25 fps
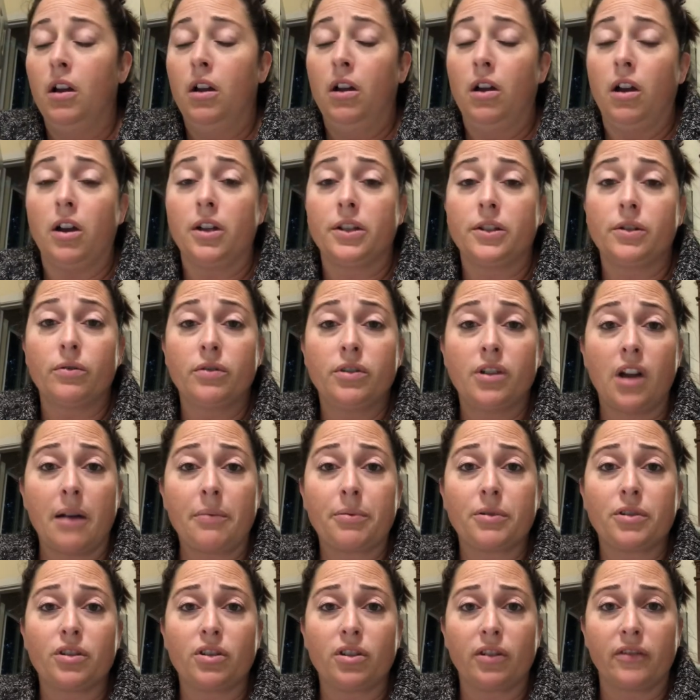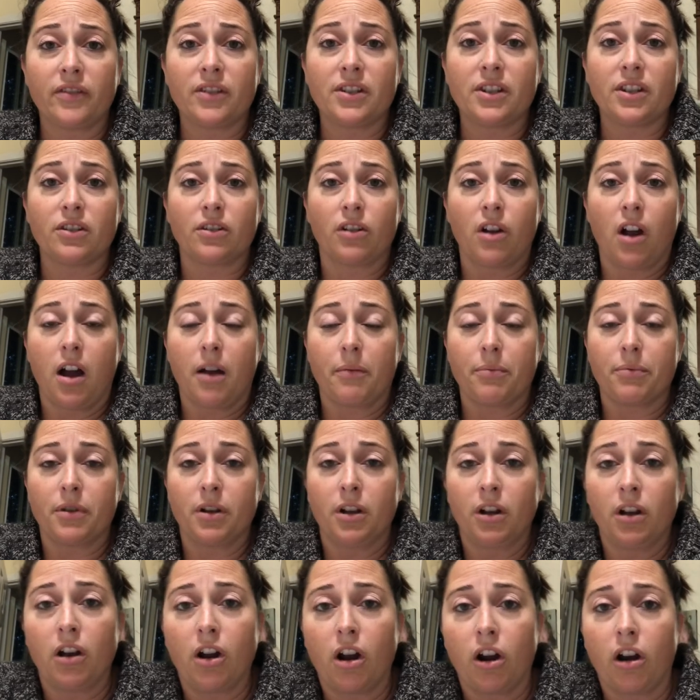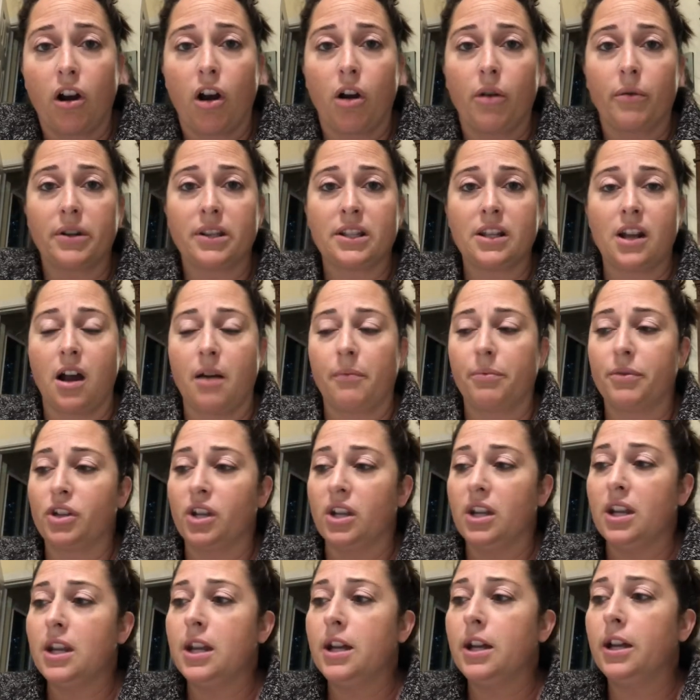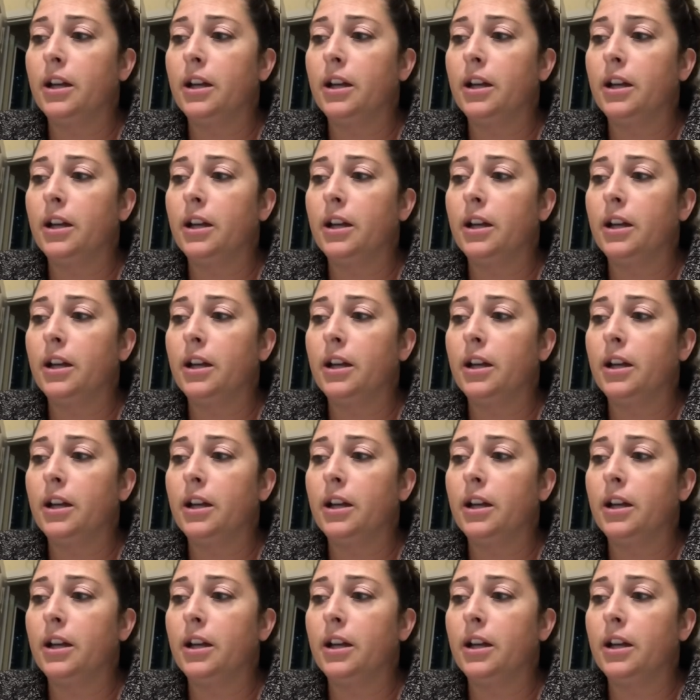Also, adoption services are always an option,